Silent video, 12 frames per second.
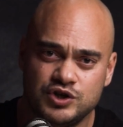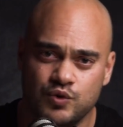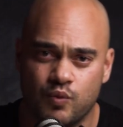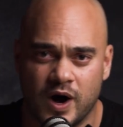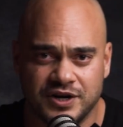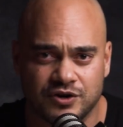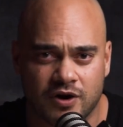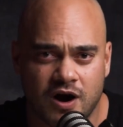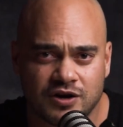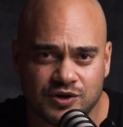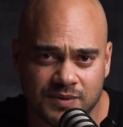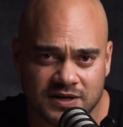you won your
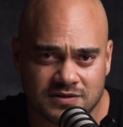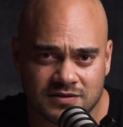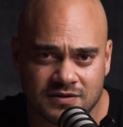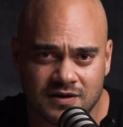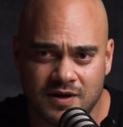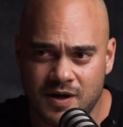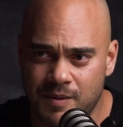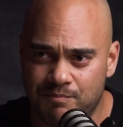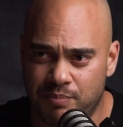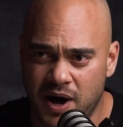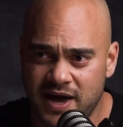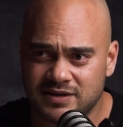argument,
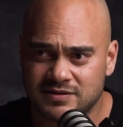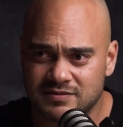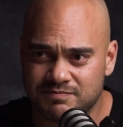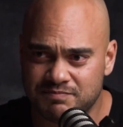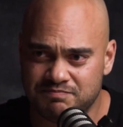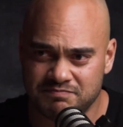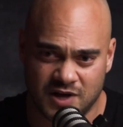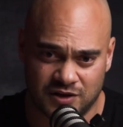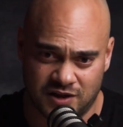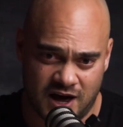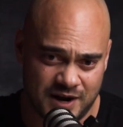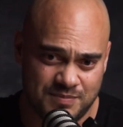but a
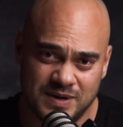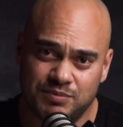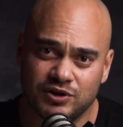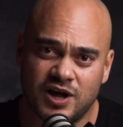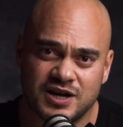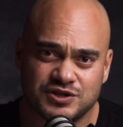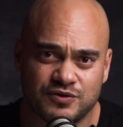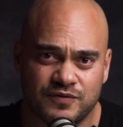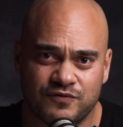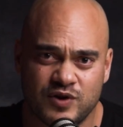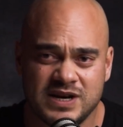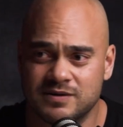lot of people lost their
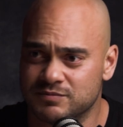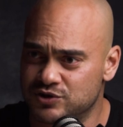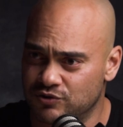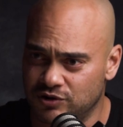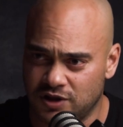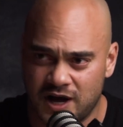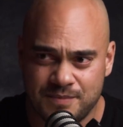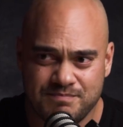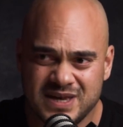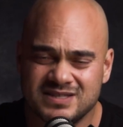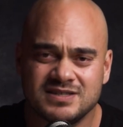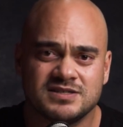freedoms, or a lot of
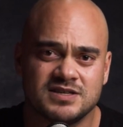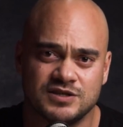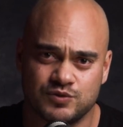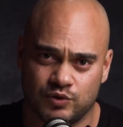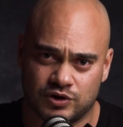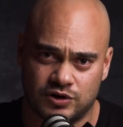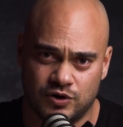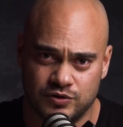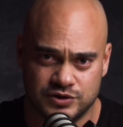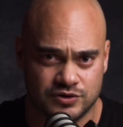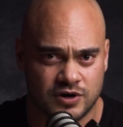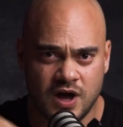businesses were
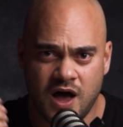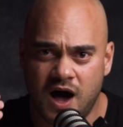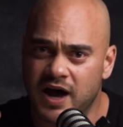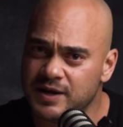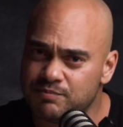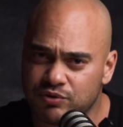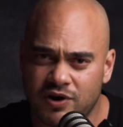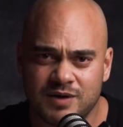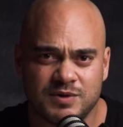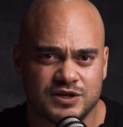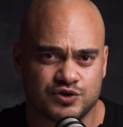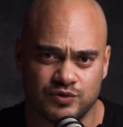closed, or
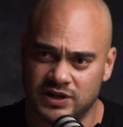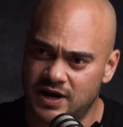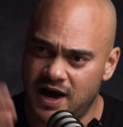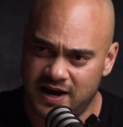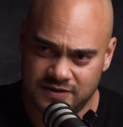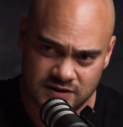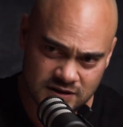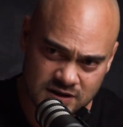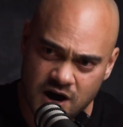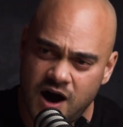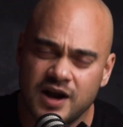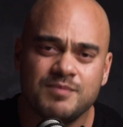unemployment is really high. The
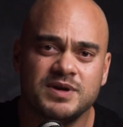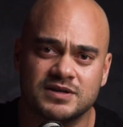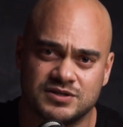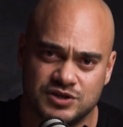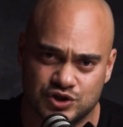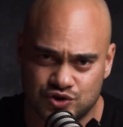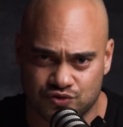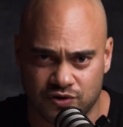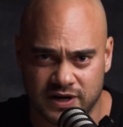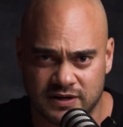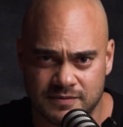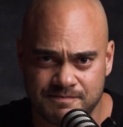economy is
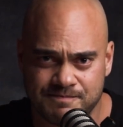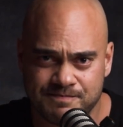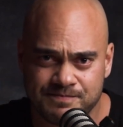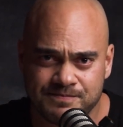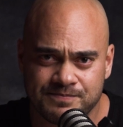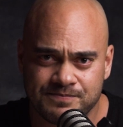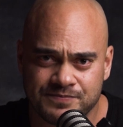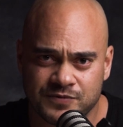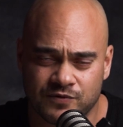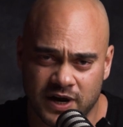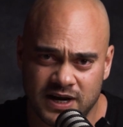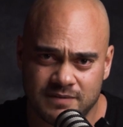destroyed,
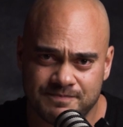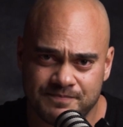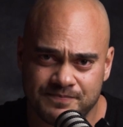right?